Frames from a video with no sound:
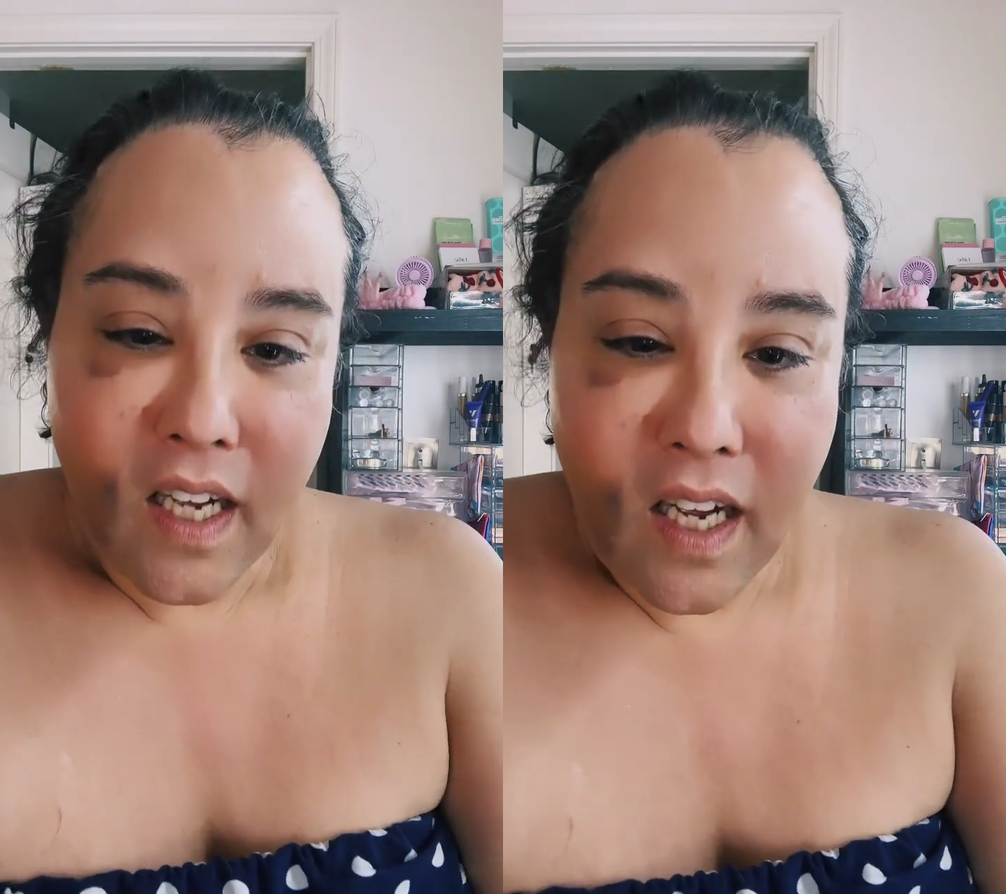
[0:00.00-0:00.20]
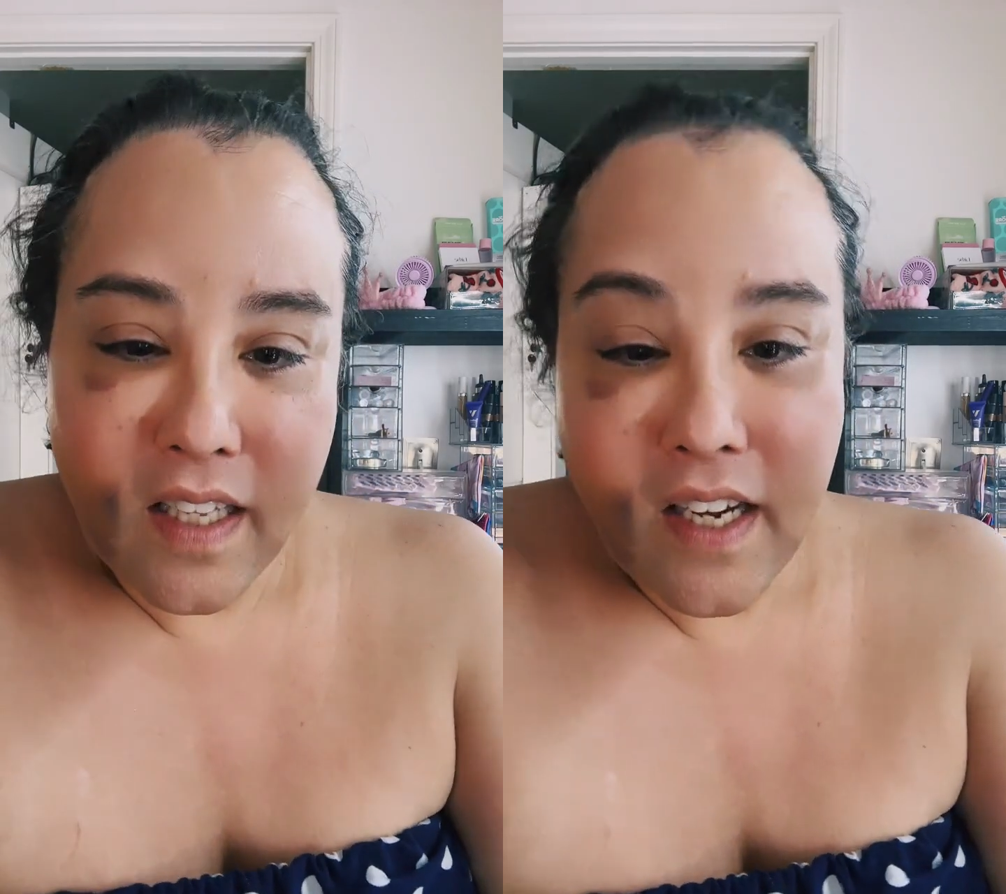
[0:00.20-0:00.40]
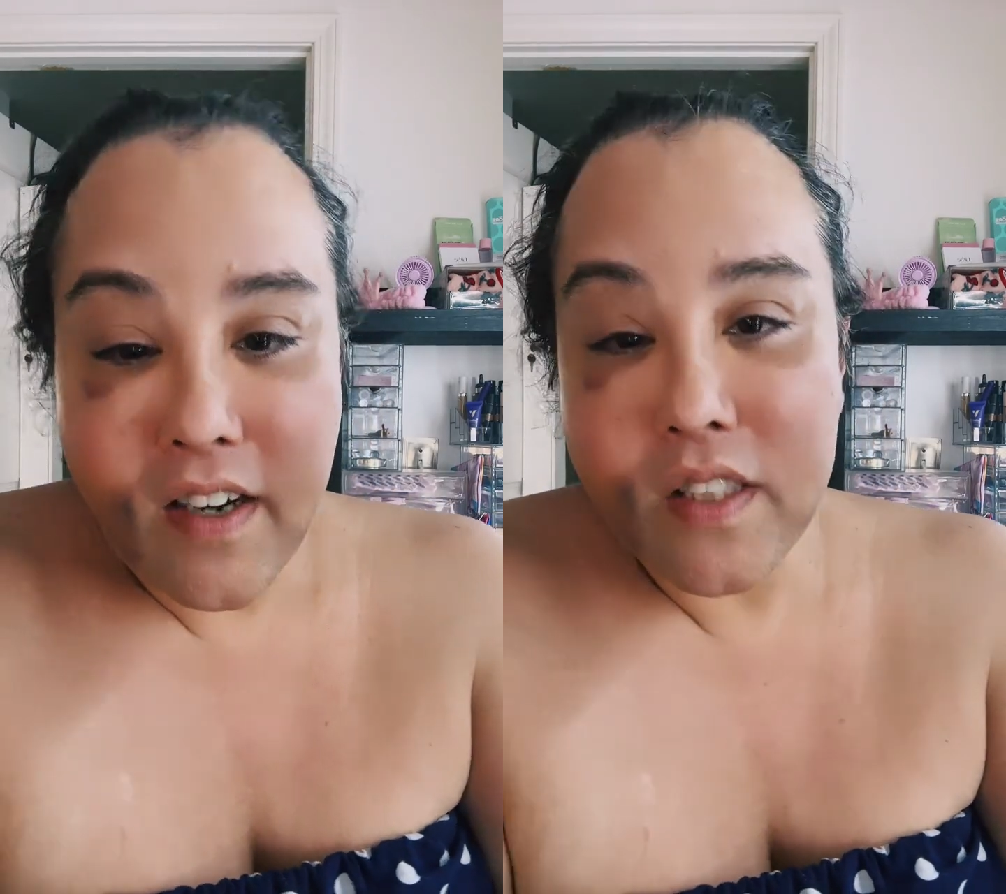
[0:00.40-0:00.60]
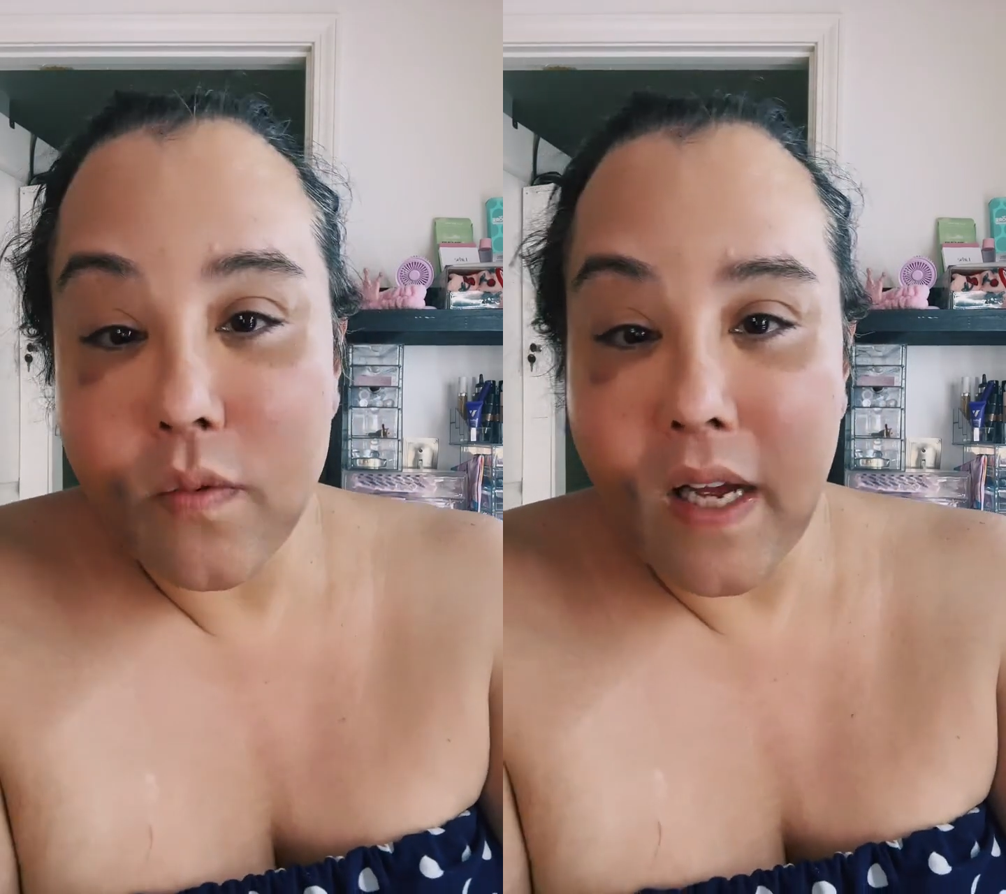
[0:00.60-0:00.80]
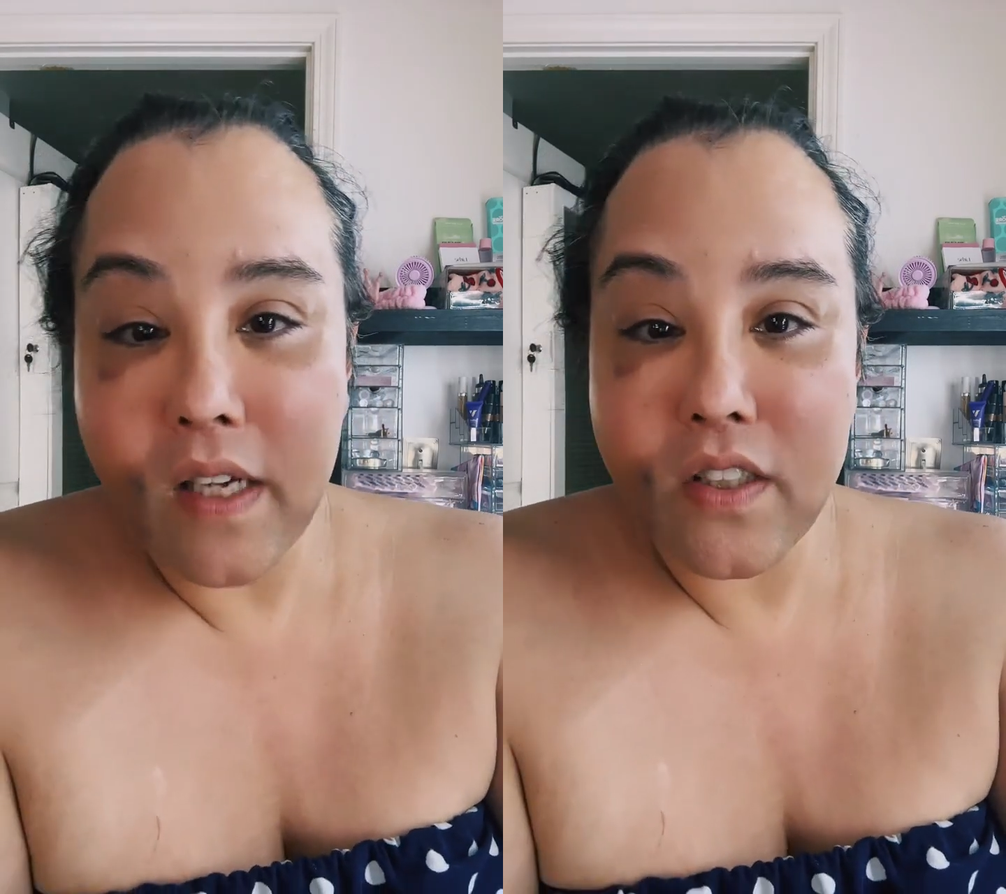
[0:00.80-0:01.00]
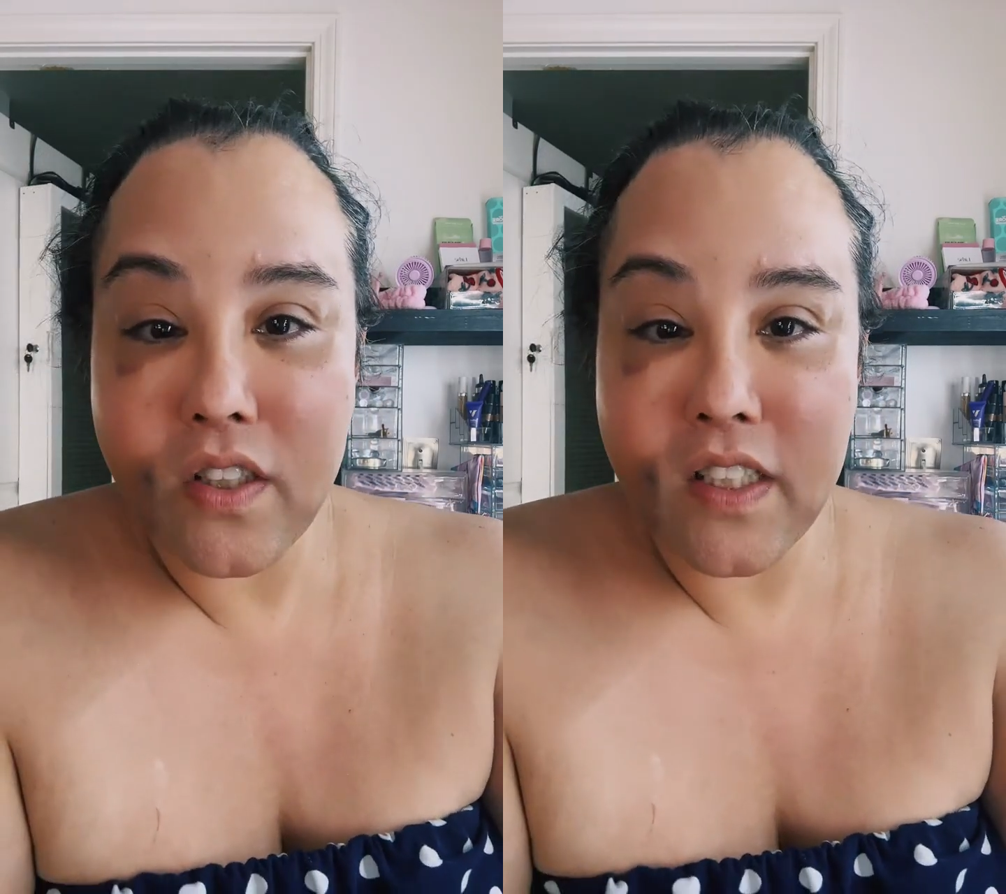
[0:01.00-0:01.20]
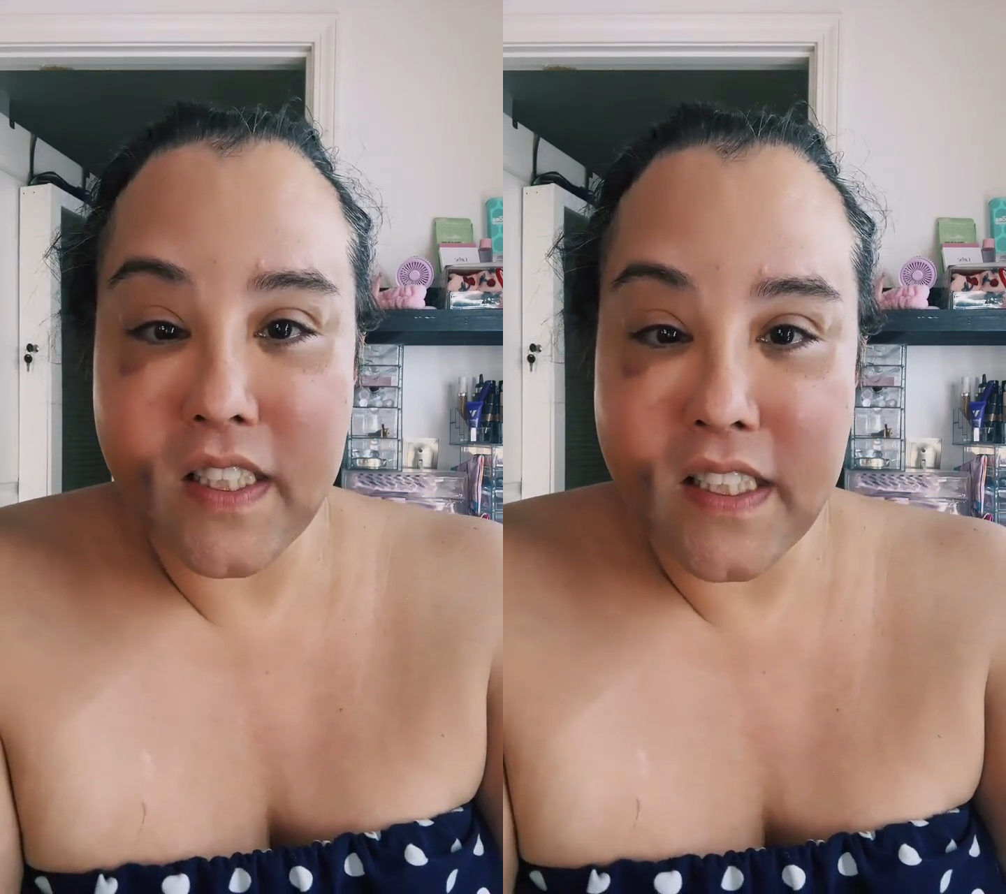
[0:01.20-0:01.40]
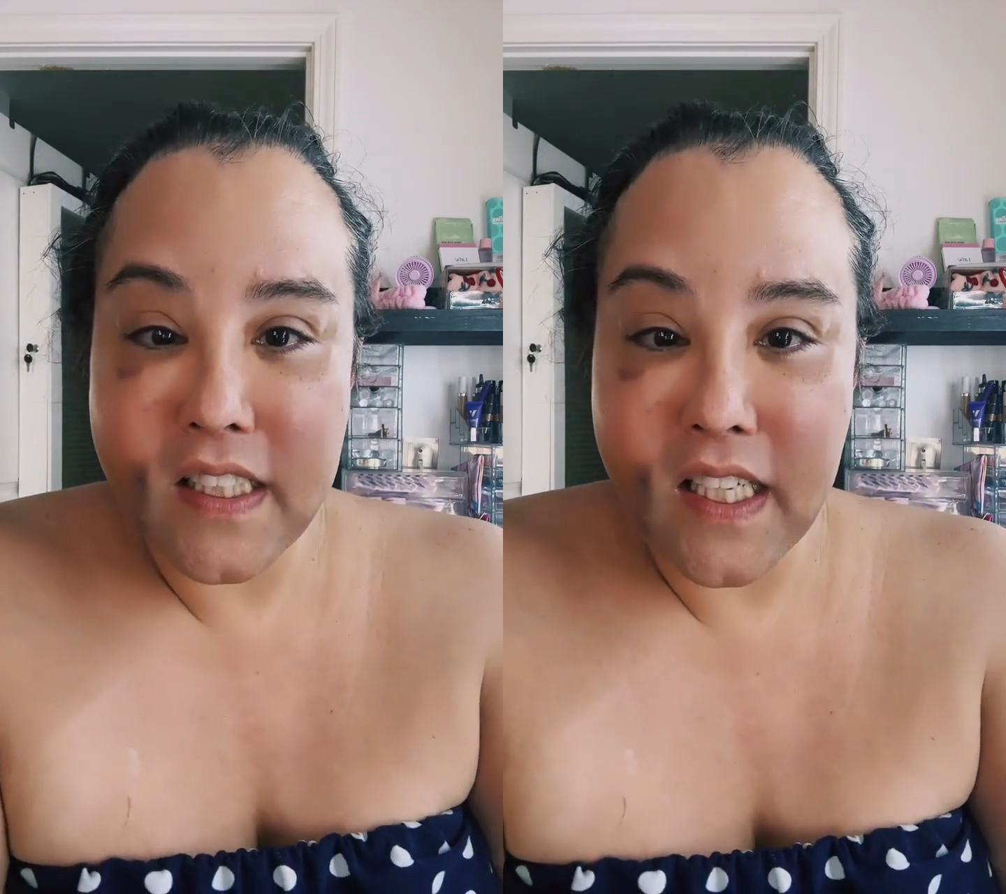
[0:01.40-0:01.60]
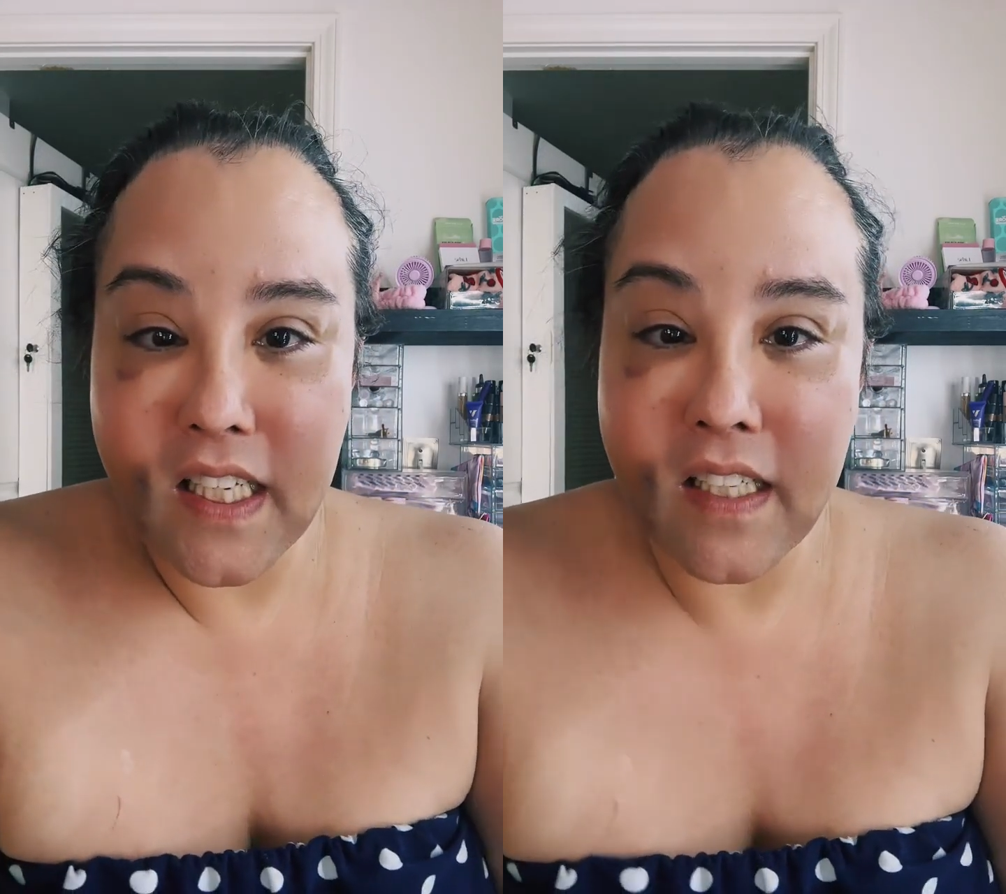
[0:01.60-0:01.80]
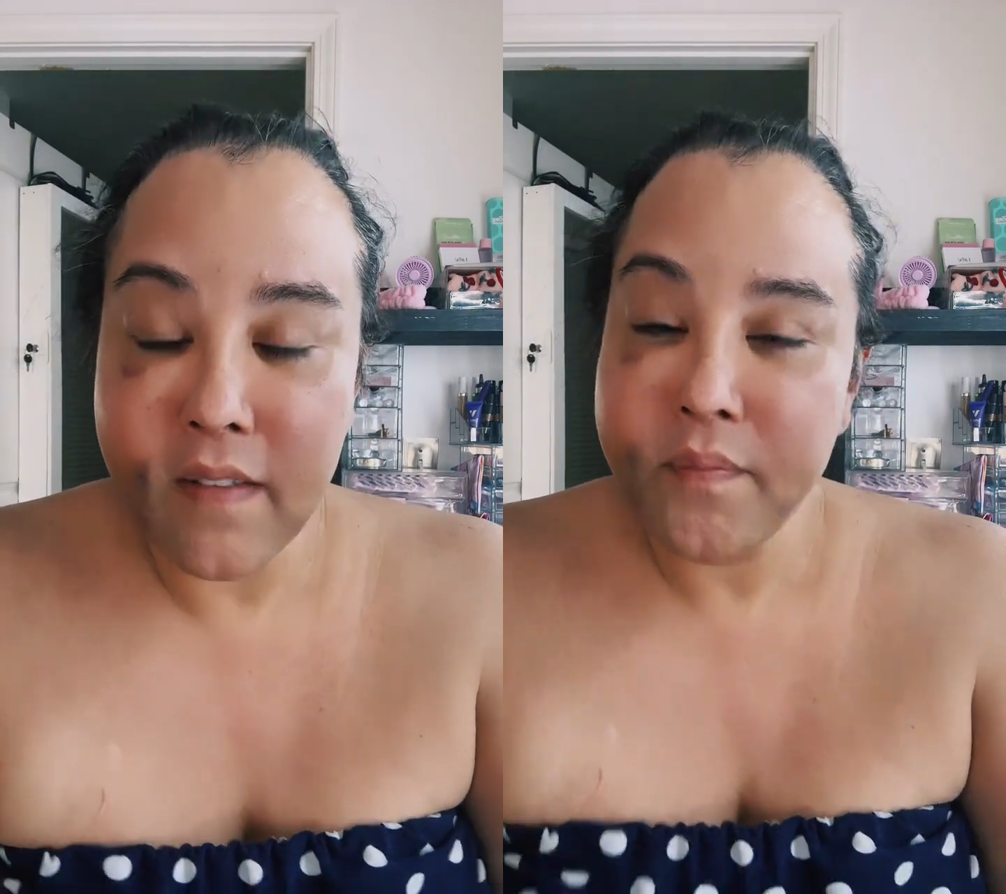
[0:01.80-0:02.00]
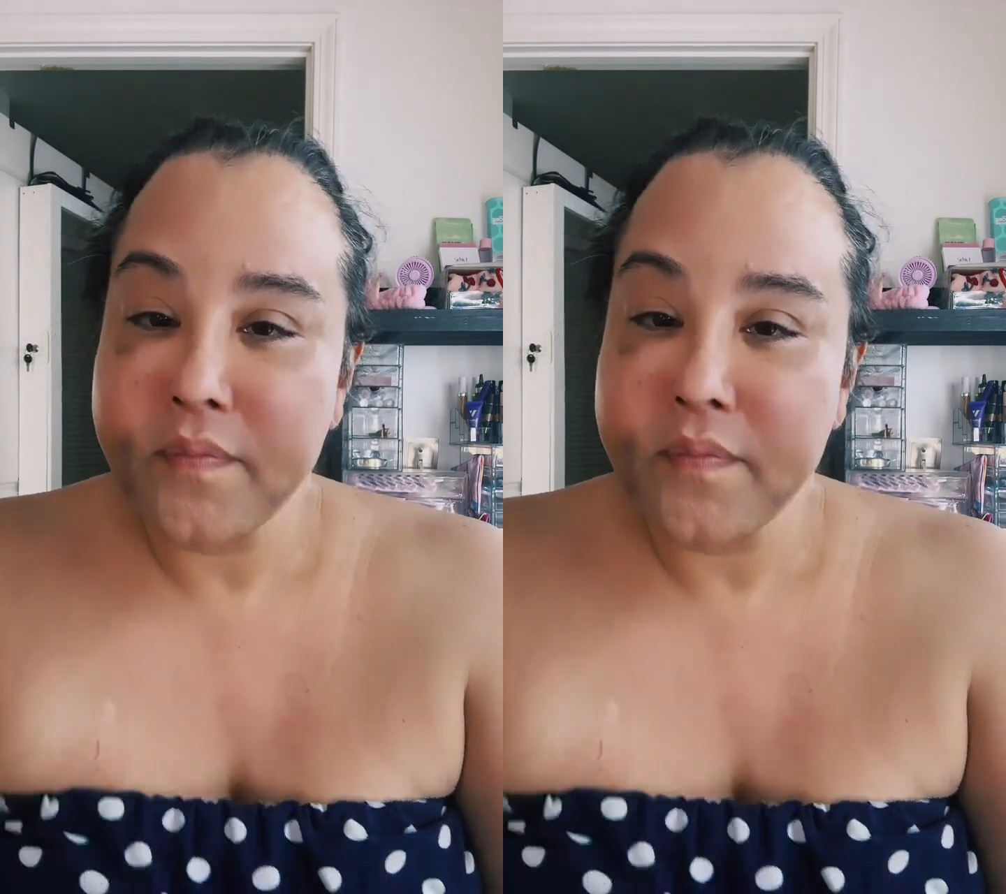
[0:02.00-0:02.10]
on there as well, so you can see